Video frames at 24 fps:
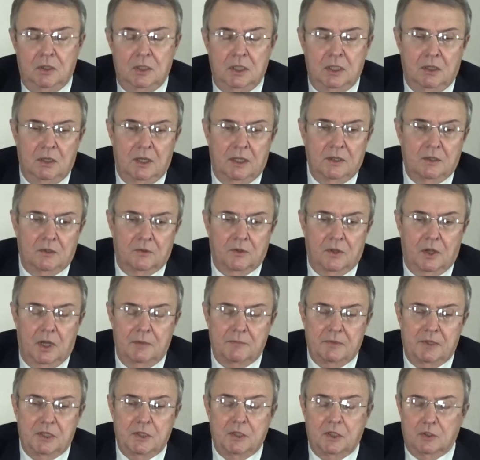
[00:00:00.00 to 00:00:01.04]
Well, I don't know.
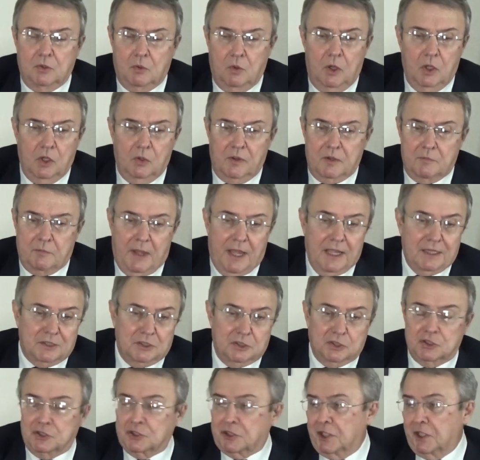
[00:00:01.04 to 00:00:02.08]
I mean, you can go all the way
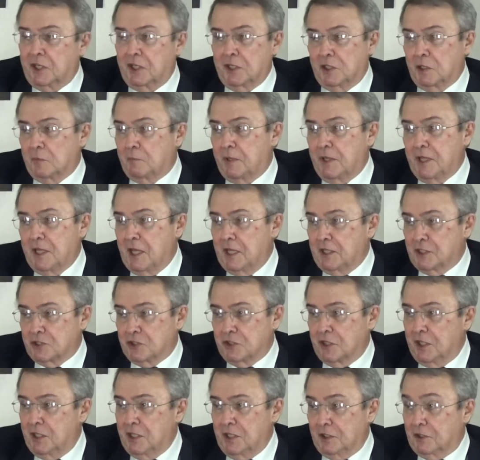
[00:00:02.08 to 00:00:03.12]
back to just getting to
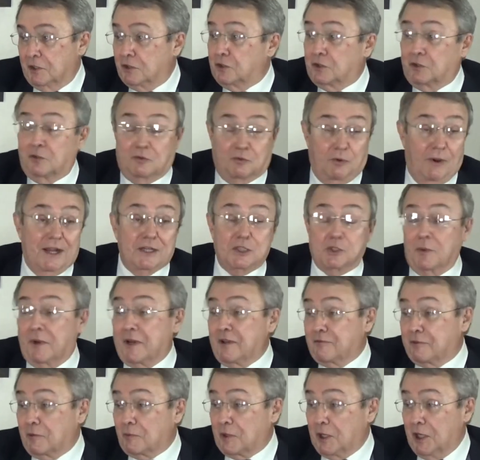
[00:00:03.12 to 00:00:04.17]
PhD,
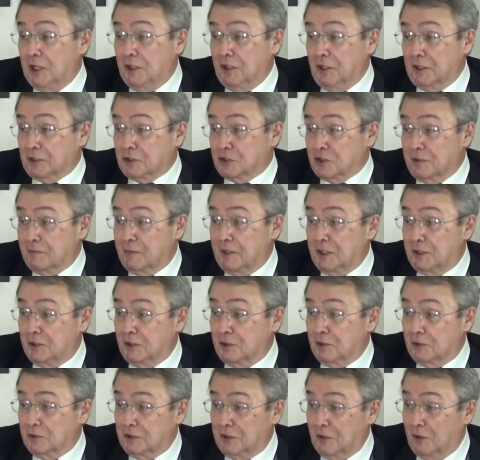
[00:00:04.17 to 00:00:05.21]
graduating from college. I mean,
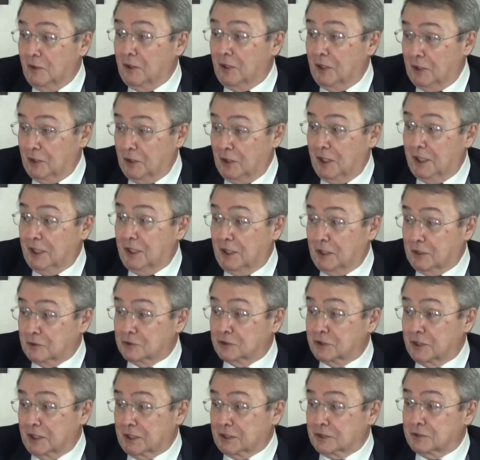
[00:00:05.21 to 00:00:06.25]
you know, a lot of
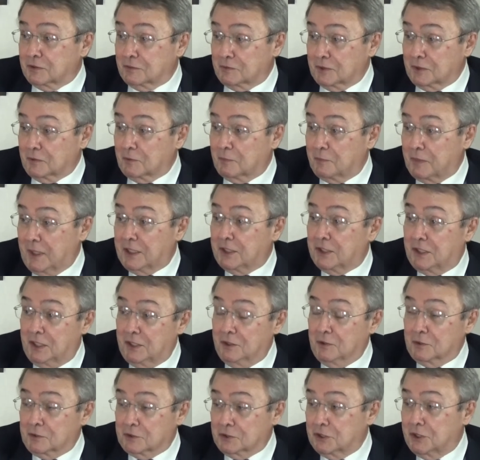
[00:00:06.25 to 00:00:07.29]
those things are big yeah.
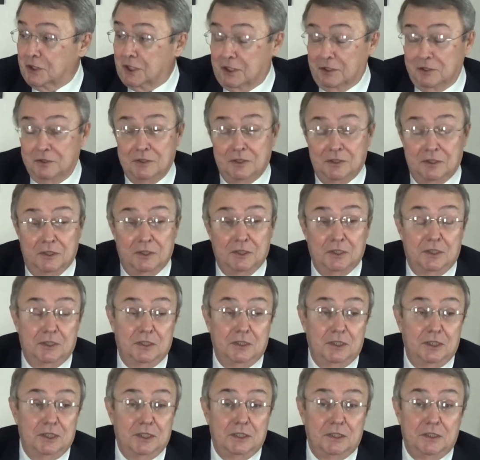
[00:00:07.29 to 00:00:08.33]
deals, you know. Right.
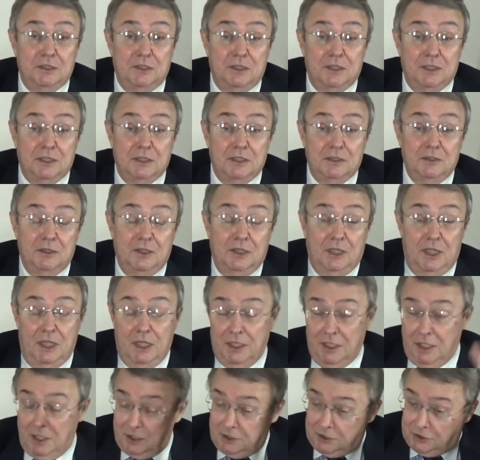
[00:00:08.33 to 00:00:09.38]
Yeah. And uh,
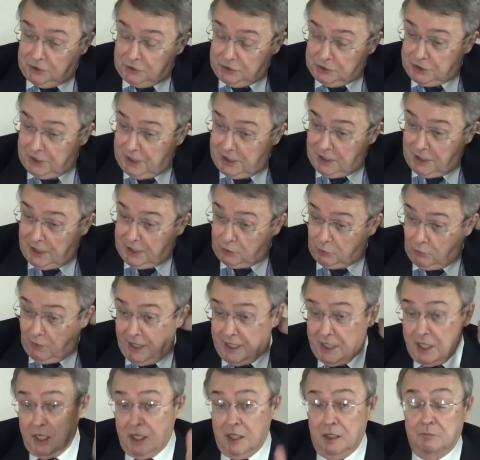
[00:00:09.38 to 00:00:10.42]
and then as you're saying, like
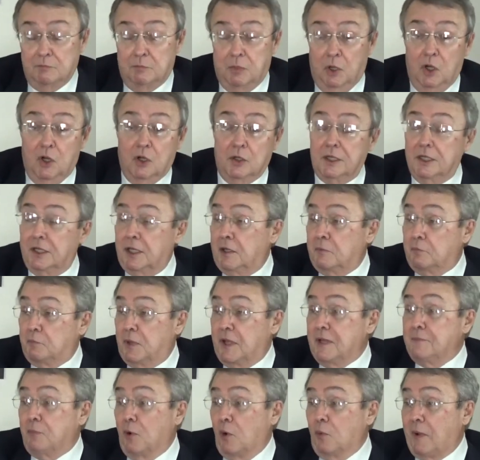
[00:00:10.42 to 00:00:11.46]
writing a book, and then
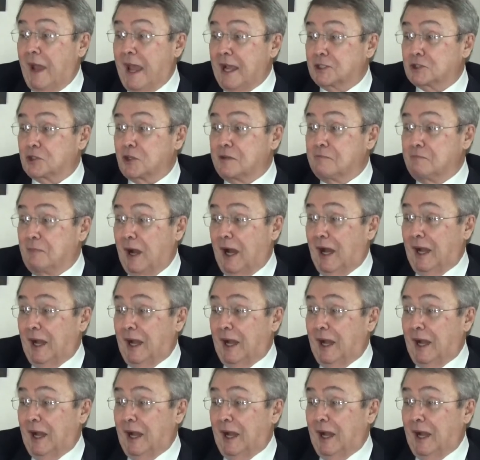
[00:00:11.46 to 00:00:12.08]
people actually